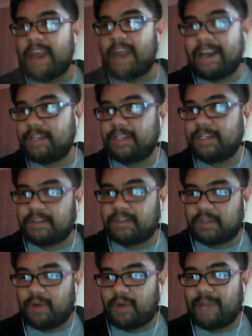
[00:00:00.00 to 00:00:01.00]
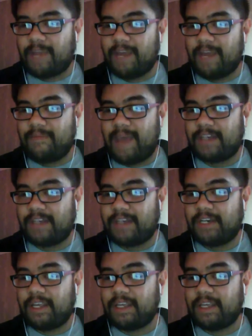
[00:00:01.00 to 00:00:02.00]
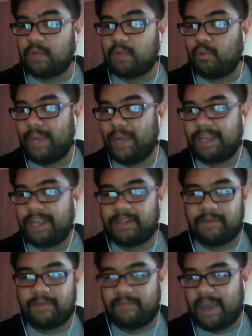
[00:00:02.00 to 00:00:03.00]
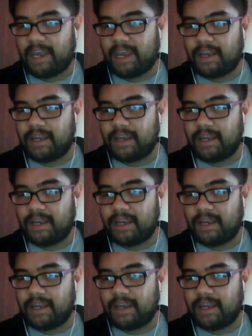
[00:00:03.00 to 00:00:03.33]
the detail as well. I'm kind of imagining it's a winged mech.